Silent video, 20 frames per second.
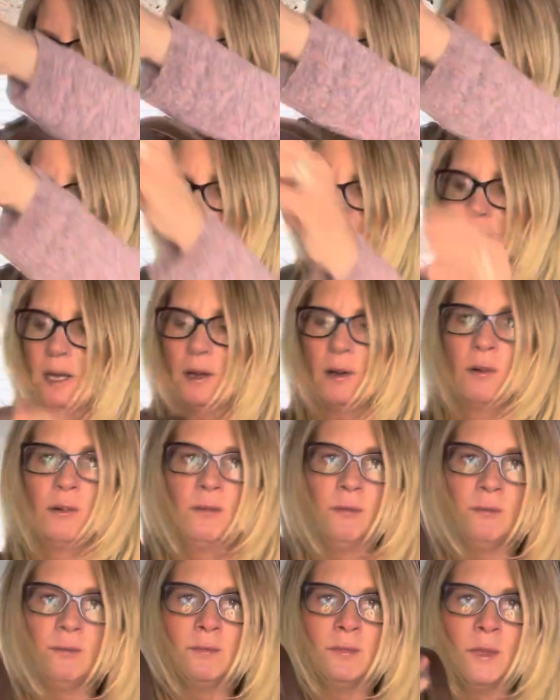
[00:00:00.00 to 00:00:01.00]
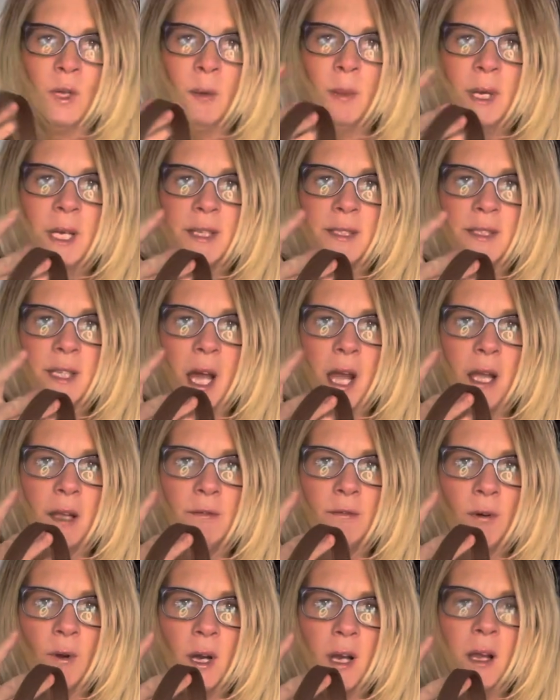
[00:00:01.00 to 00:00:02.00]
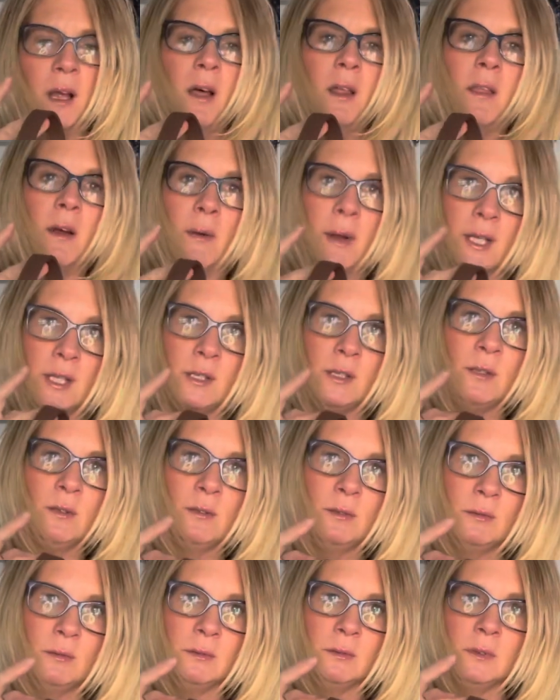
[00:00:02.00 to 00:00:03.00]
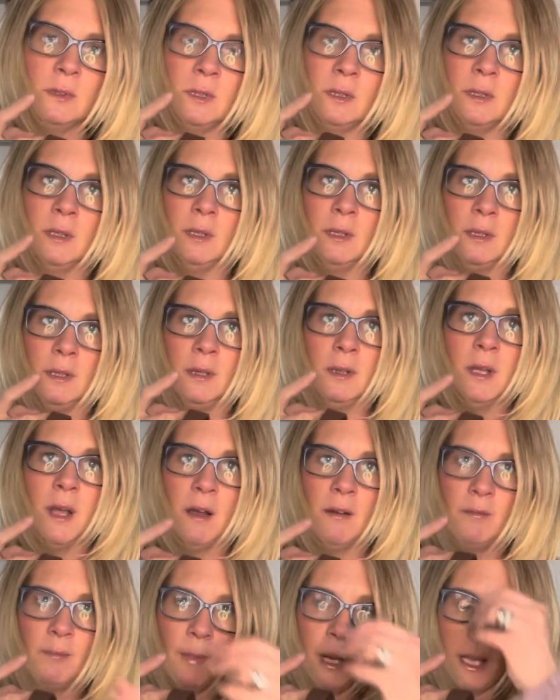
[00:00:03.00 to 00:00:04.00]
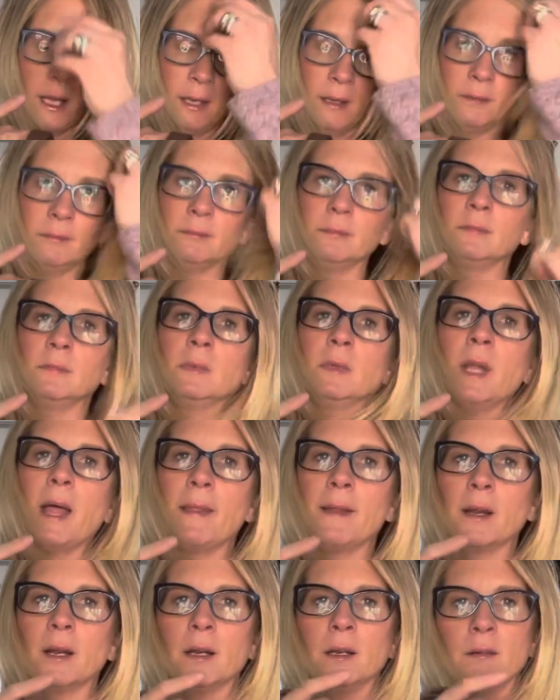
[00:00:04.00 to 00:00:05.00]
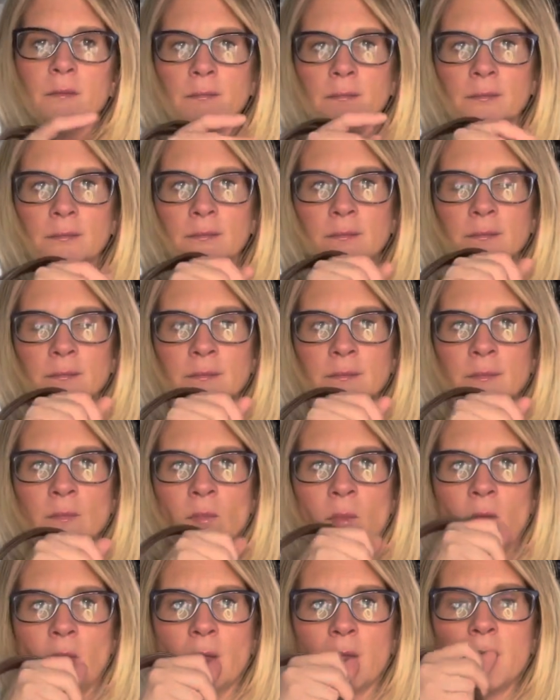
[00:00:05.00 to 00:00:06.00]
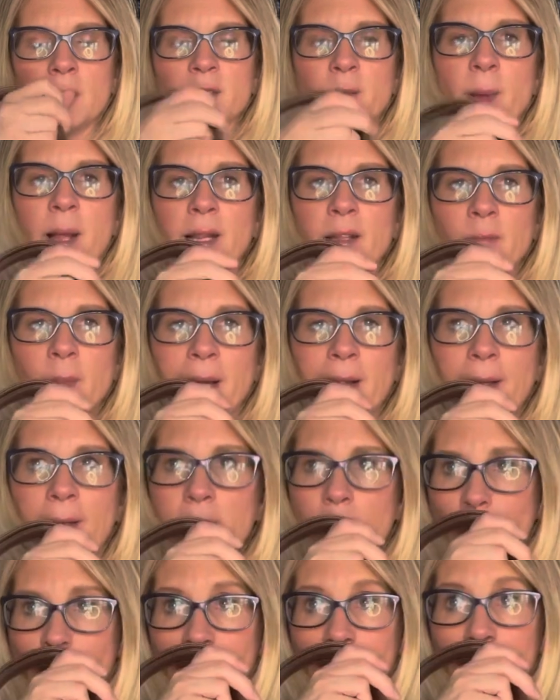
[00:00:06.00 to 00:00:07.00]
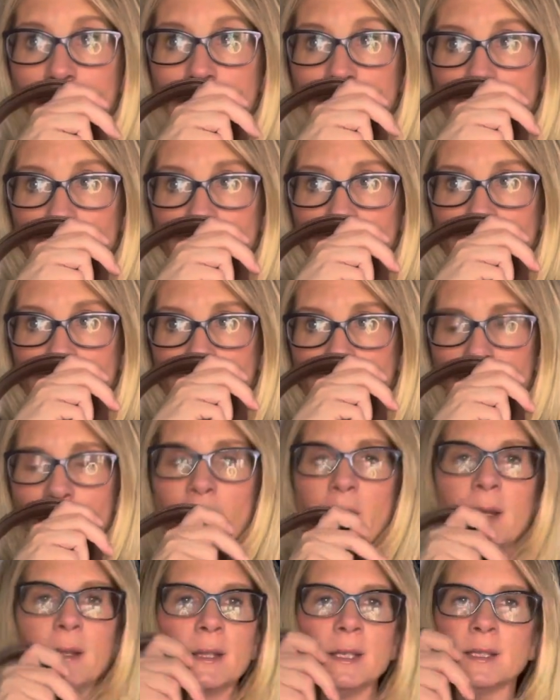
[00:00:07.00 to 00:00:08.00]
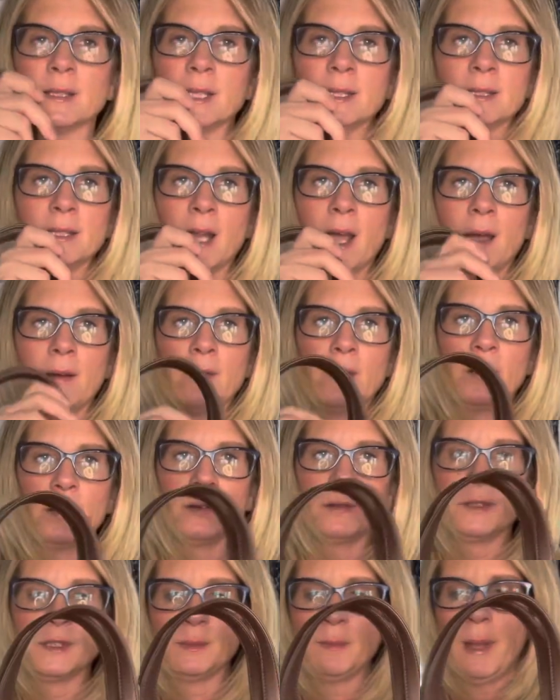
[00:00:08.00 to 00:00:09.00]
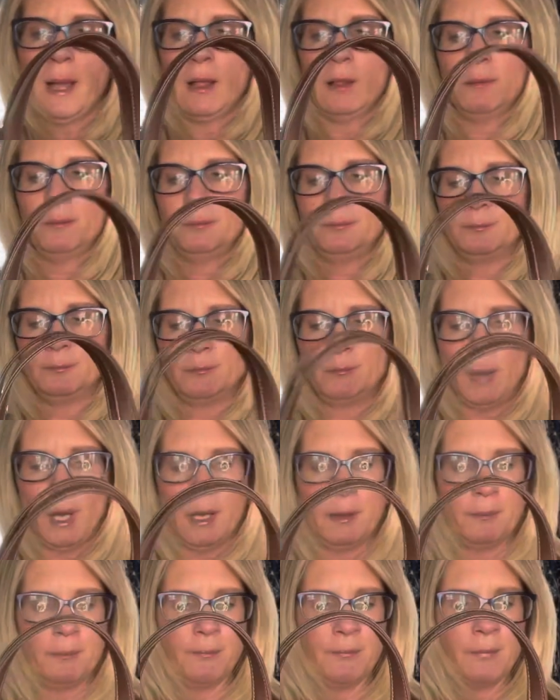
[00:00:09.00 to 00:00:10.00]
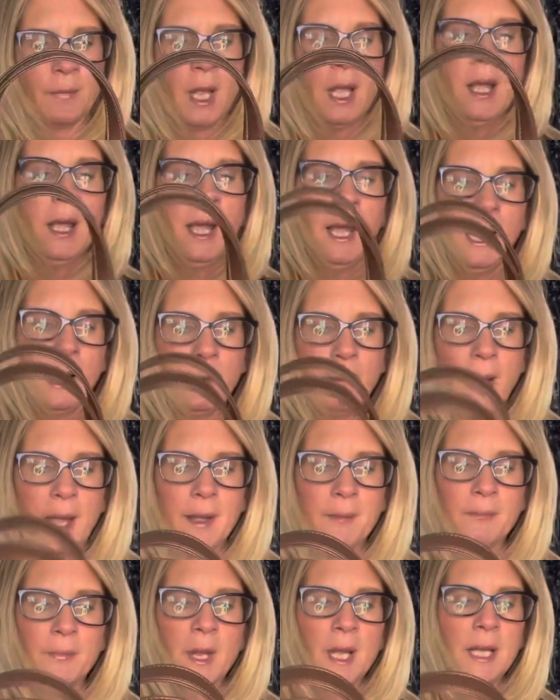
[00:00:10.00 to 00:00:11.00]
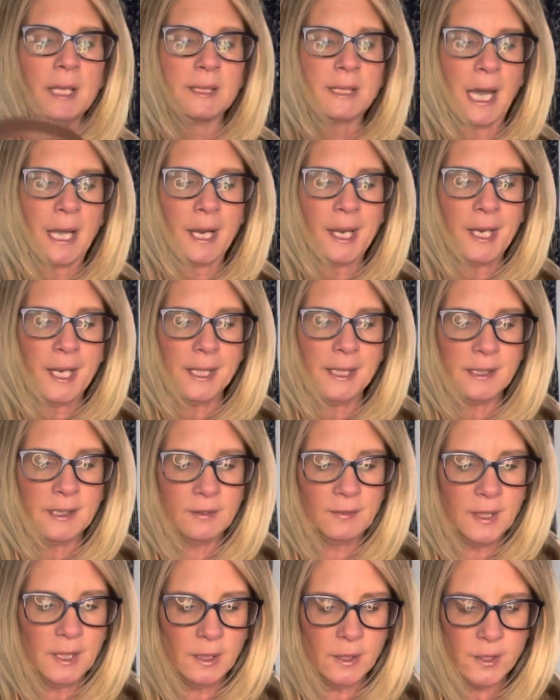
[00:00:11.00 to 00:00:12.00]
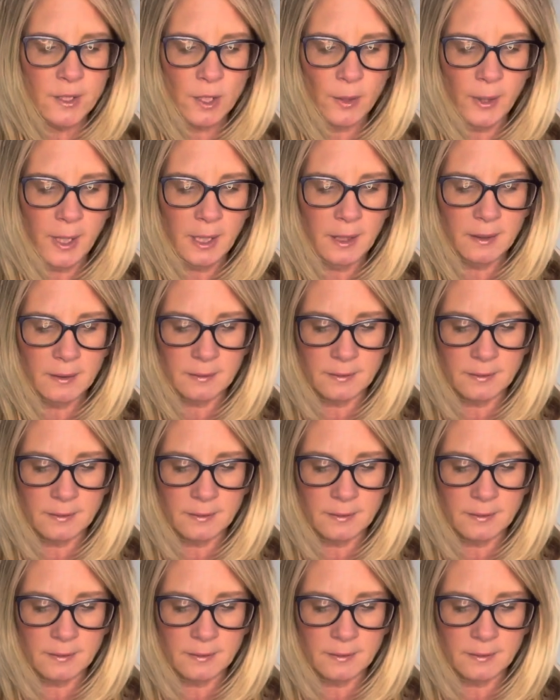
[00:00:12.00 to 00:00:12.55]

You know, nobody's dying for it, although I do love my leather, the smell of my leather bags. This doesn't have a smell, but anyway, it's got a nice feel to it.